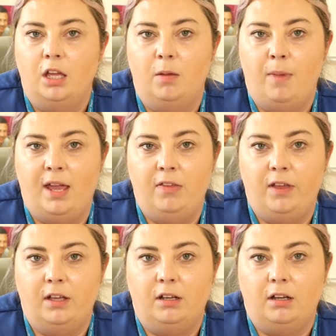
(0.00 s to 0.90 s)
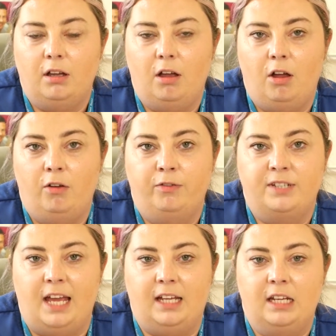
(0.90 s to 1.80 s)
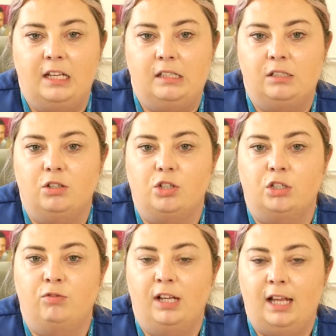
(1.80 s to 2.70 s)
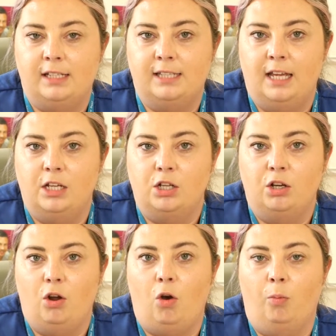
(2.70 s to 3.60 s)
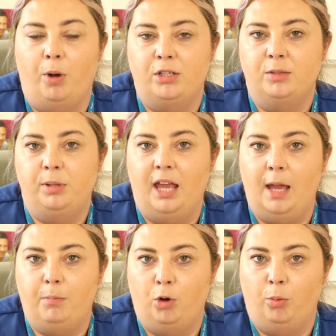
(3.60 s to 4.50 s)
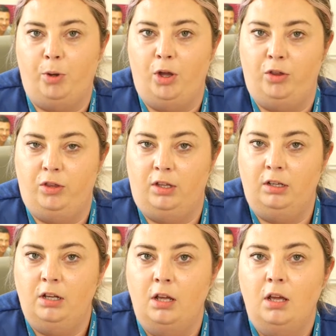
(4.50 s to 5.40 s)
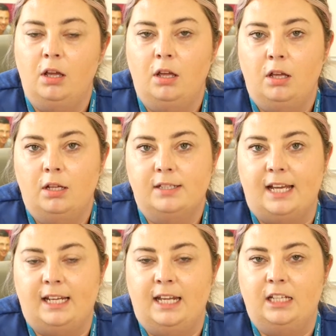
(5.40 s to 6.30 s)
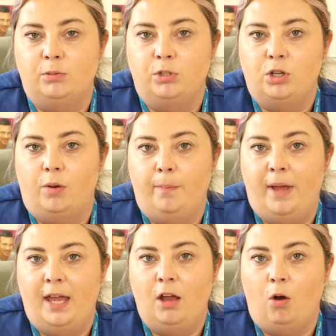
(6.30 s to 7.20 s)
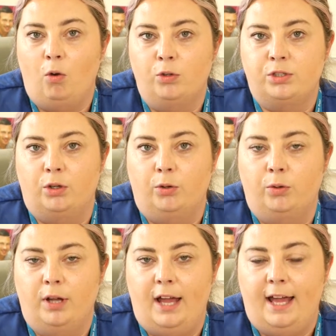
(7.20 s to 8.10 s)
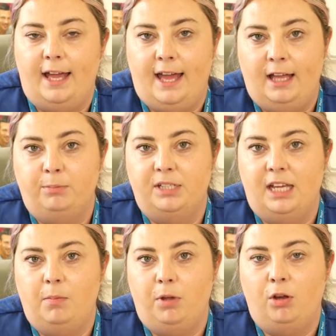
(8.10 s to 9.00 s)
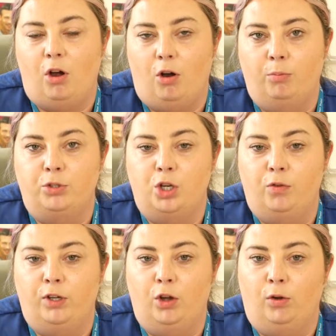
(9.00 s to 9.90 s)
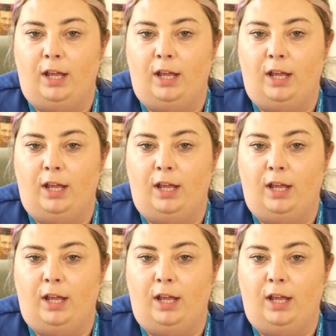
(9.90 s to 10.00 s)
You may think of techniques such as relaxation or possibly hypnobirthing techniques, which may also help to keep you calm during